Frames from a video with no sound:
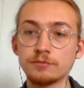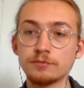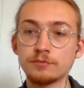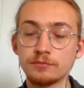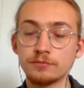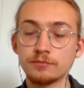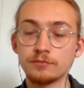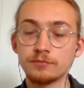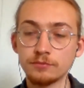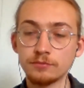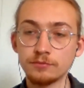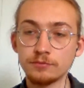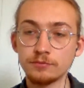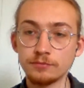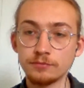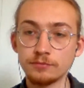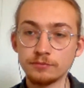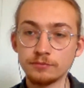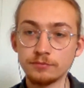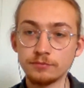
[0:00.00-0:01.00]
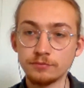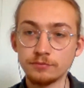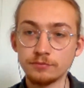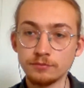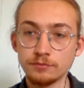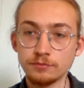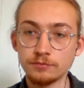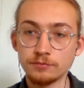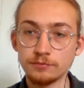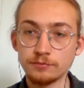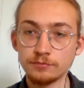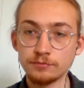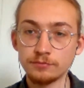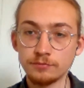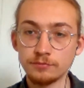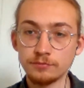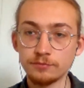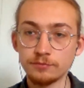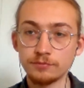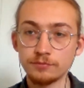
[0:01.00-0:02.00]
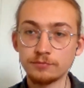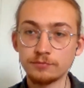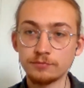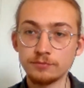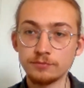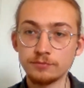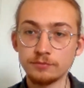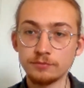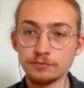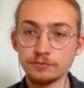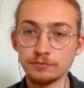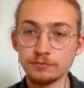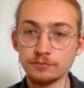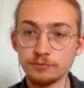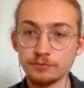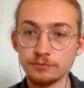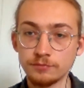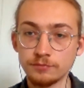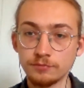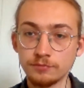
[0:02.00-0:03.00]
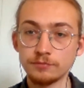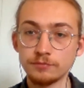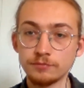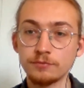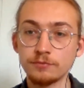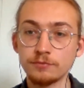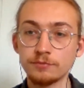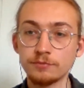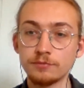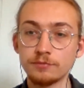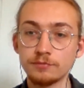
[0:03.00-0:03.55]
(not speaking)